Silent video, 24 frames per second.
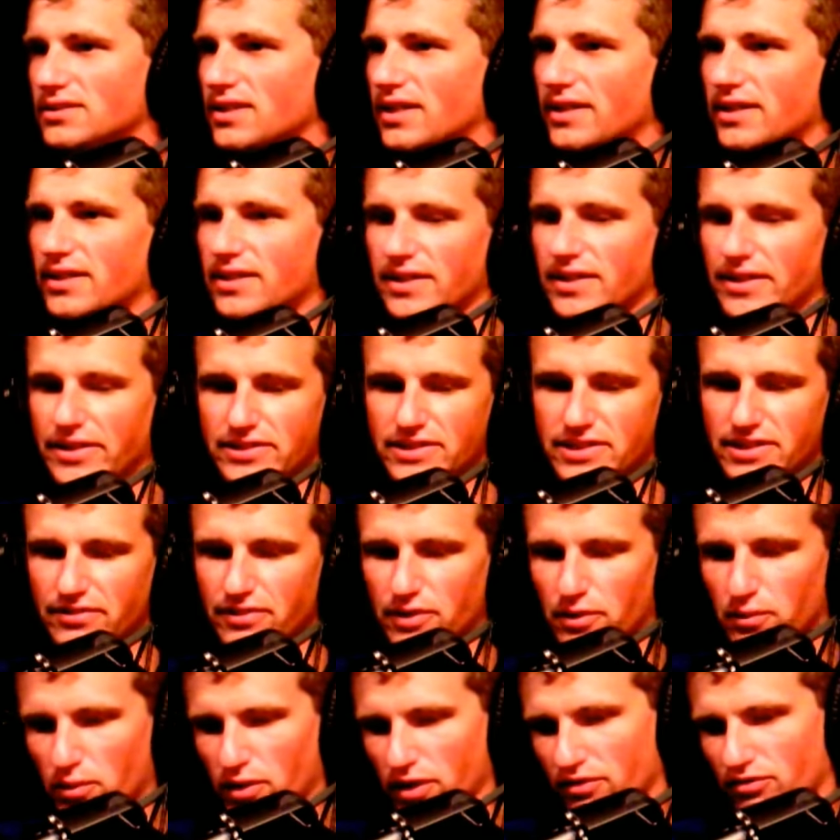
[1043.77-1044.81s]
It's like it's
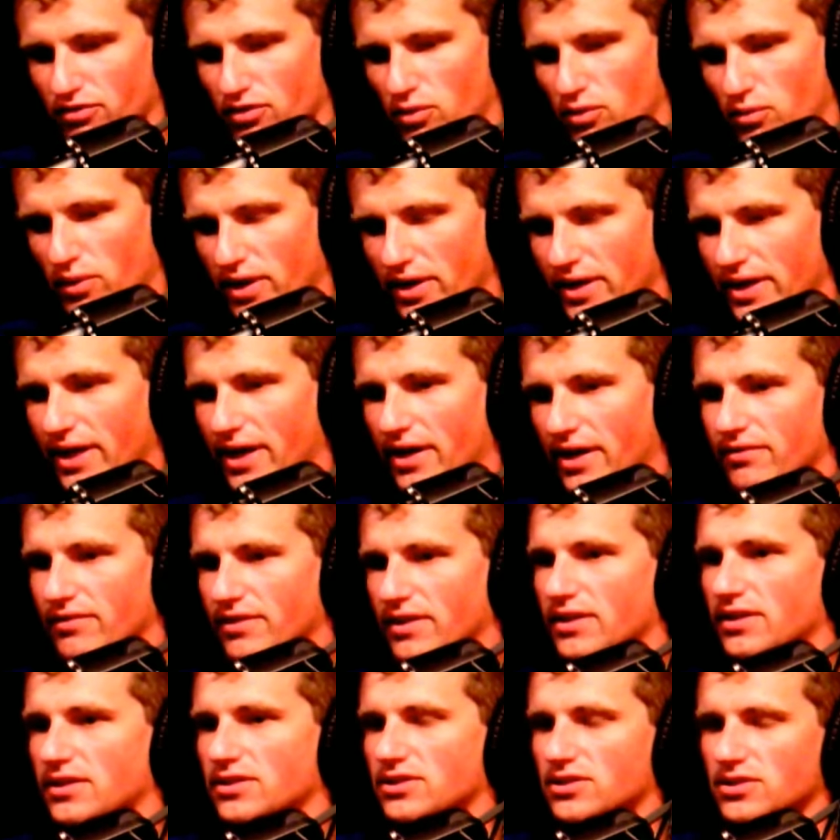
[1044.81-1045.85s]
even word for word out of
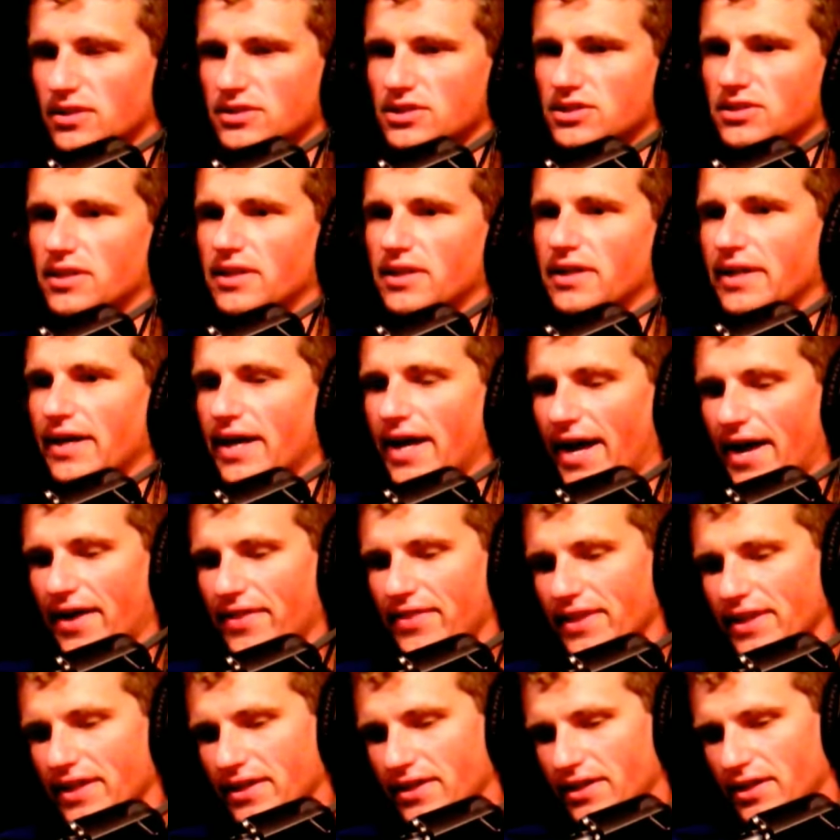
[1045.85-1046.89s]
there. So,
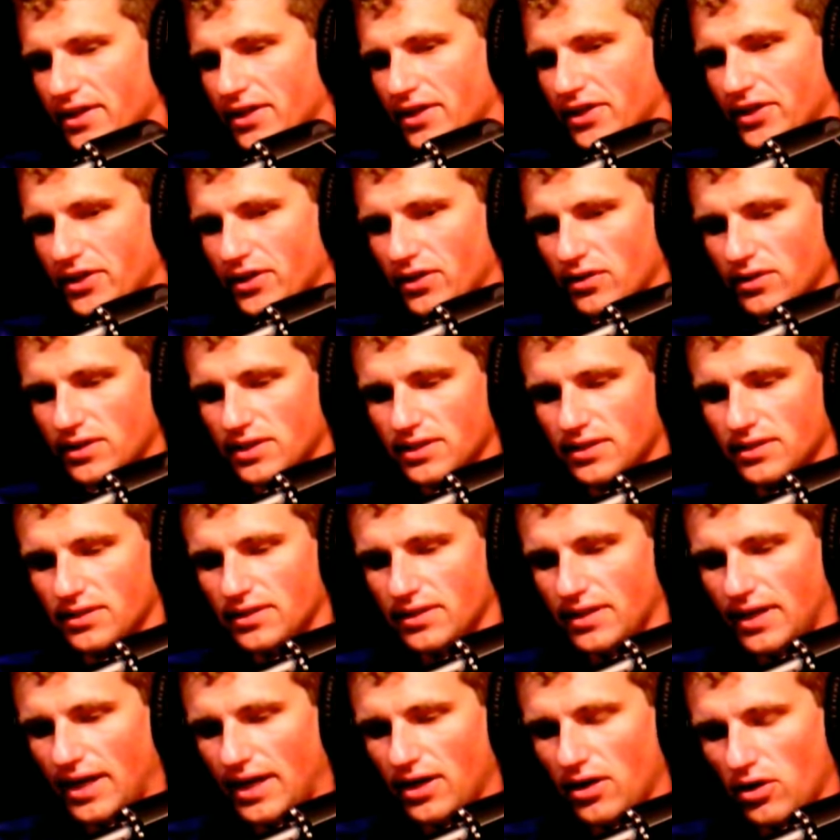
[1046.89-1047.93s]
and then you know.
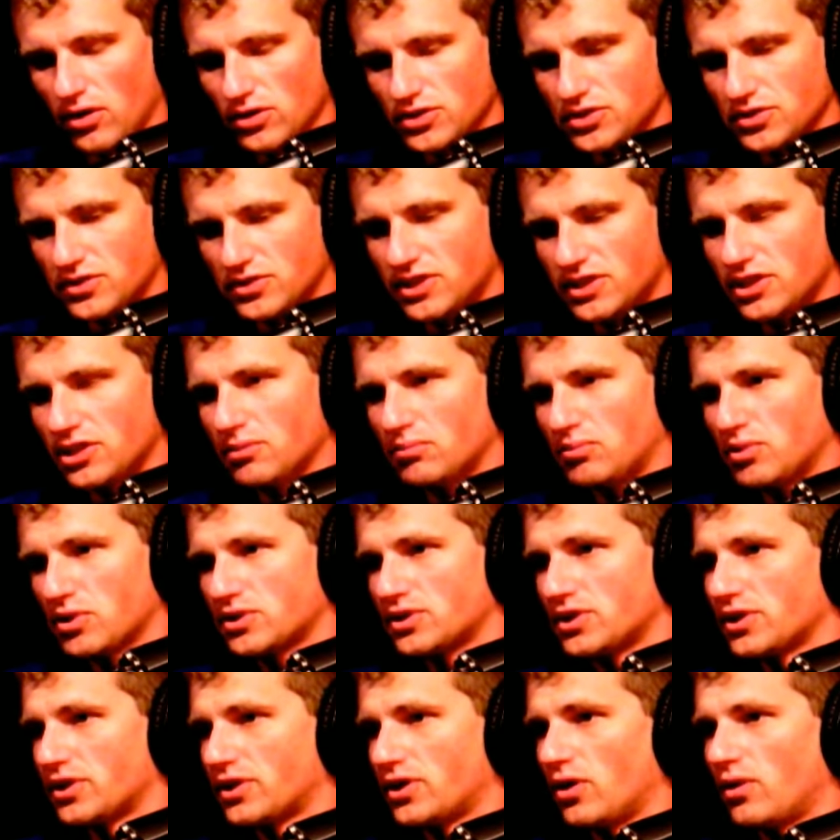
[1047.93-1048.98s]
I also sent the
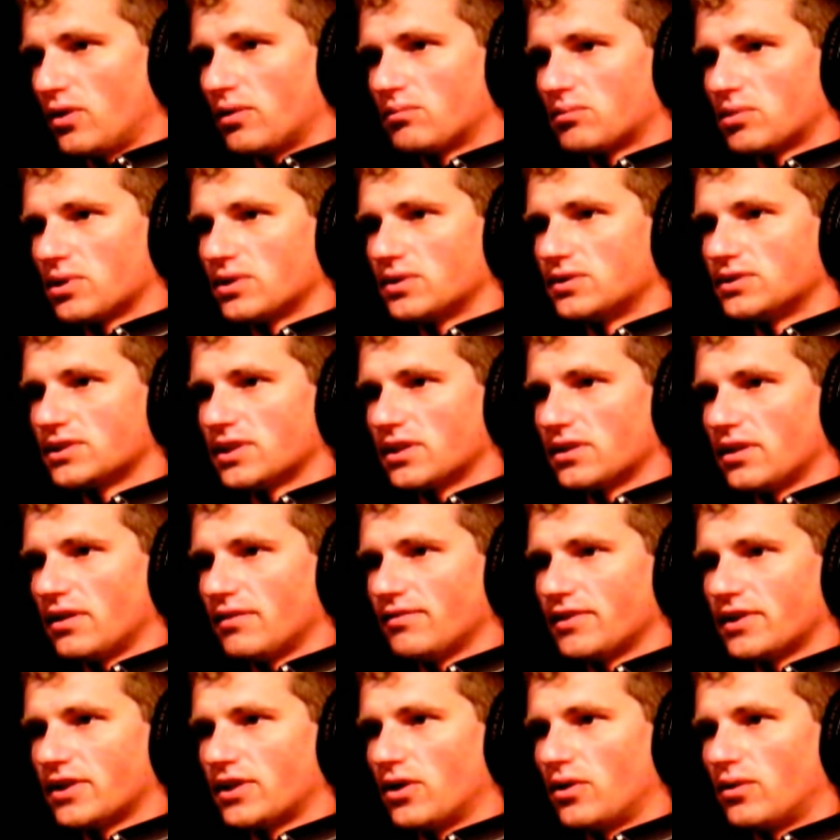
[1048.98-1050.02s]
book to the Coen brothers. I
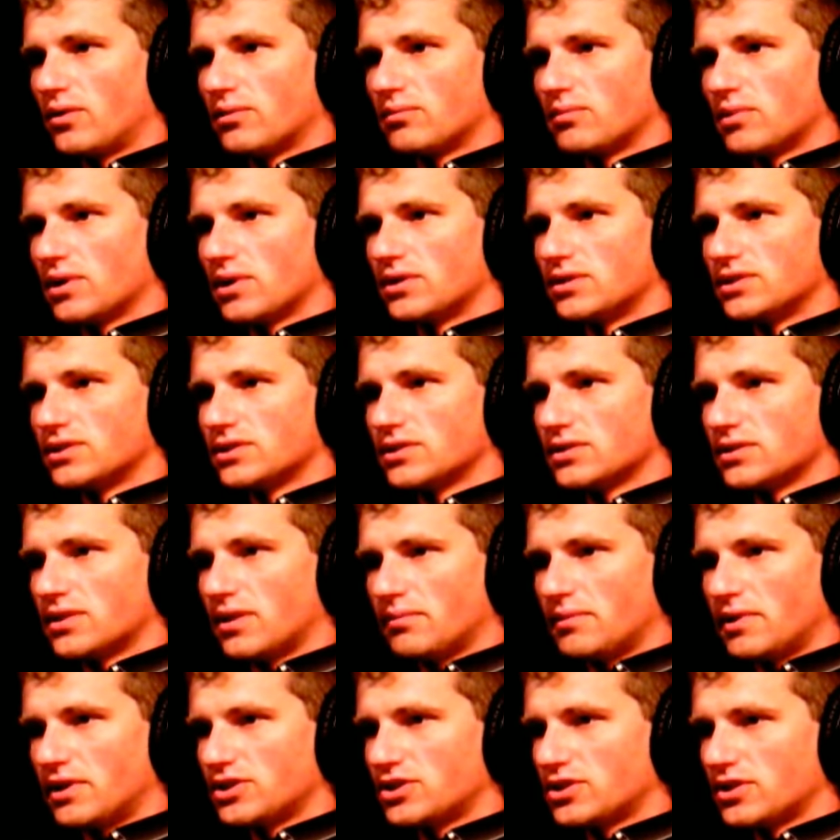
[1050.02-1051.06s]
love the Coen brothers.
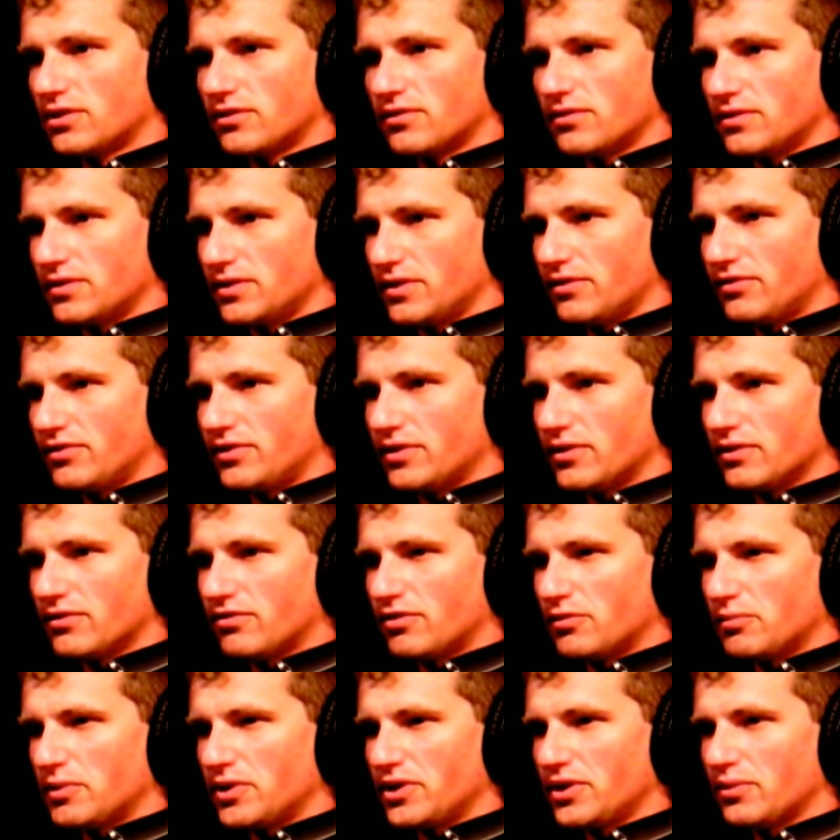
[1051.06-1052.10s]
I'm not sure if you're
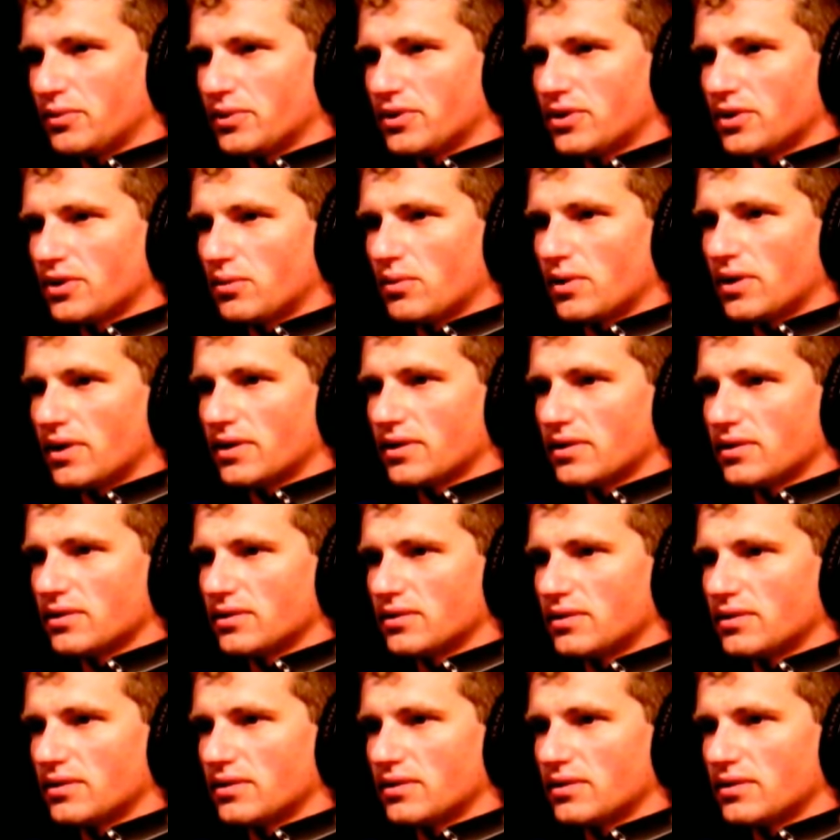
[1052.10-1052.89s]
familiar with their work.